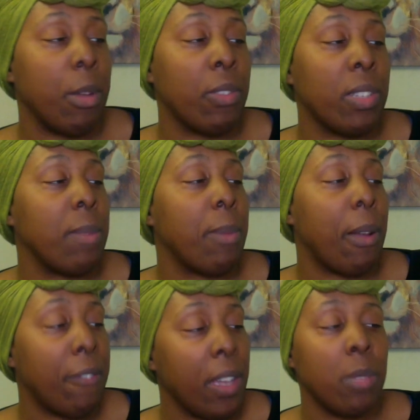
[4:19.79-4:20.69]
me obviously by
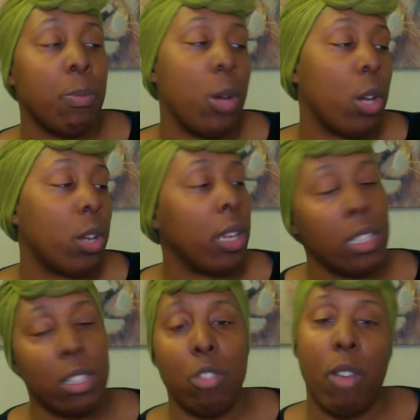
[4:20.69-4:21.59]
Facebook,
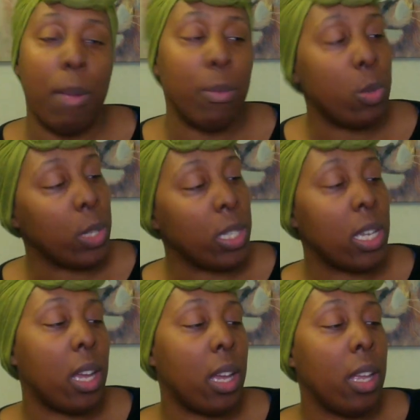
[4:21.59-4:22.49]
Instagram,
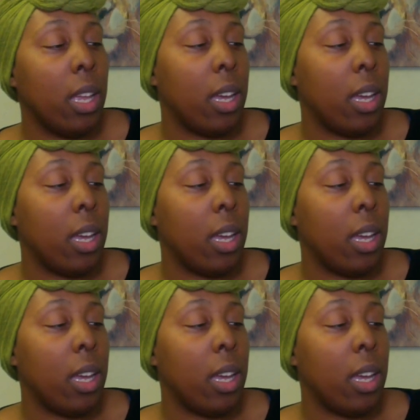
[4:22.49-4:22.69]
Twitter.